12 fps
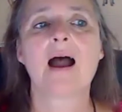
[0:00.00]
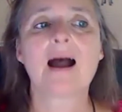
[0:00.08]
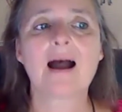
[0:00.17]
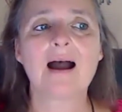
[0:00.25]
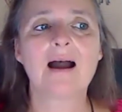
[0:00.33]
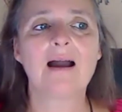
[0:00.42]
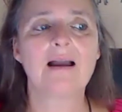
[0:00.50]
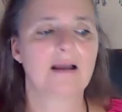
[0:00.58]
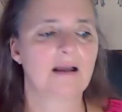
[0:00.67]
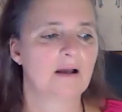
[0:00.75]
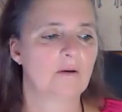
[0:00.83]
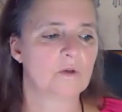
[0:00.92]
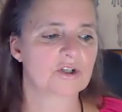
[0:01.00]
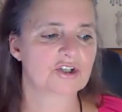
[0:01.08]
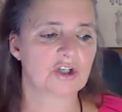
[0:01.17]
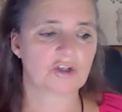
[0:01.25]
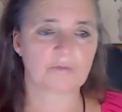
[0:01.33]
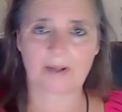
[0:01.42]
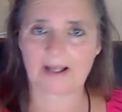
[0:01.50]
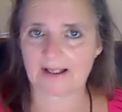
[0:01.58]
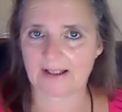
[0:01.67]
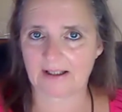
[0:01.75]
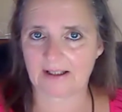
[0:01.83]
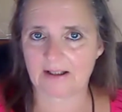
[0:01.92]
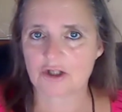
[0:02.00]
I was not planning